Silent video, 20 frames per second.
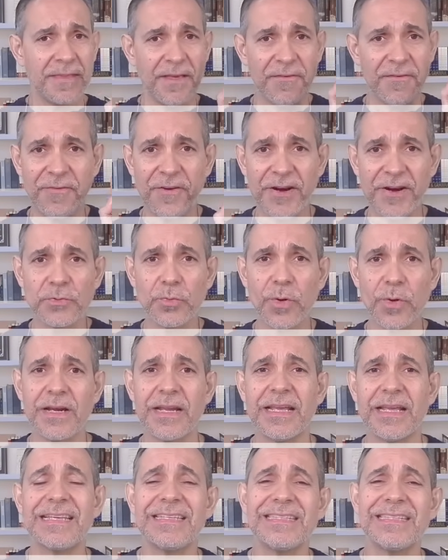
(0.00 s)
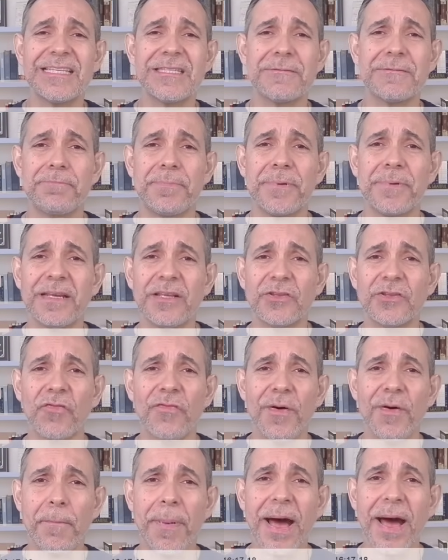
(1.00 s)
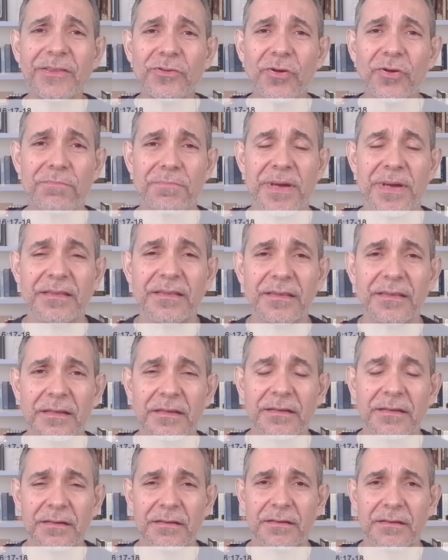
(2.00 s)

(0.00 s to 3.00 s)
The first one is the spirit of abandonment.